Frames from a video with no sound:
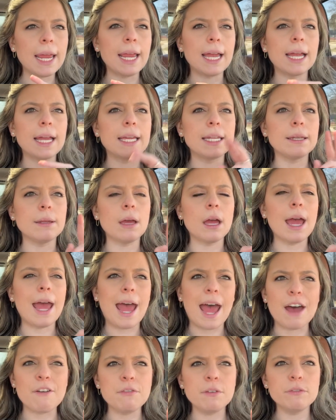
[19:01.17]
and
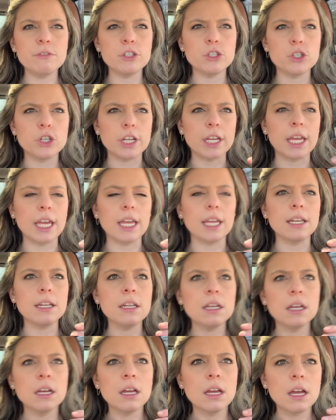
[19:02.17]
half of the
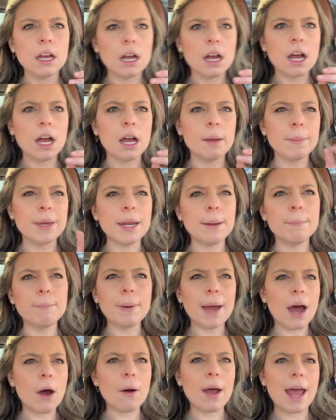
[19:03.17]
chicken, and
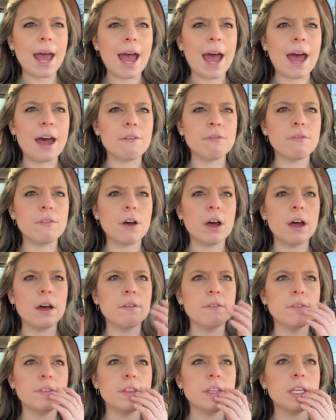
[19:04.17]
about half
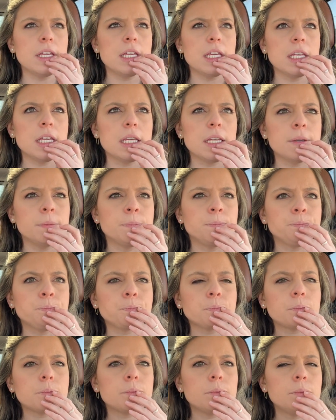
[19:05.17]
of the
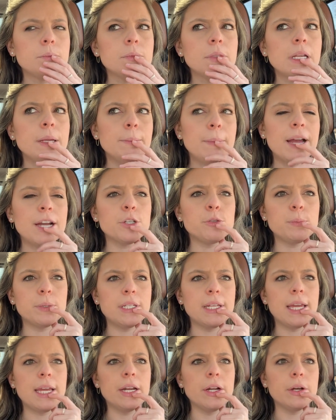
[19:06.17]
mashed
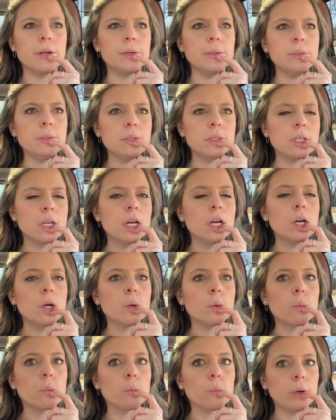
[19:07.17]
potatoes.
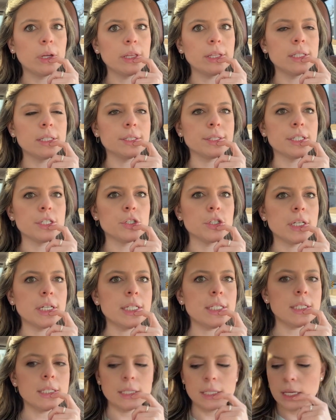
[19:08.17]
Really
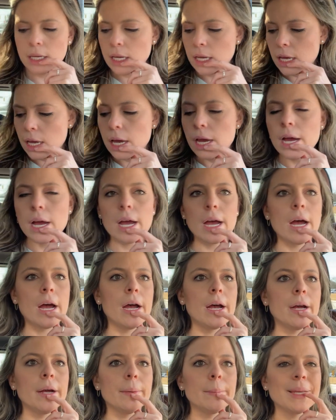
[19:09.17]
delicious.
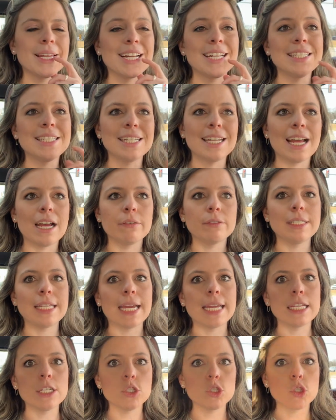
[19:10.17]
And I did have a
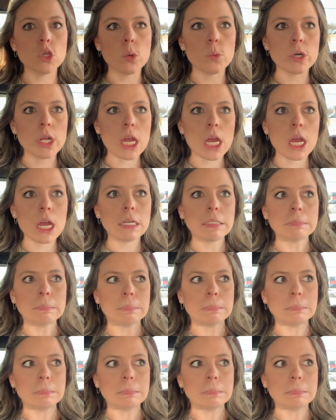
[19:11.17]
diet soda.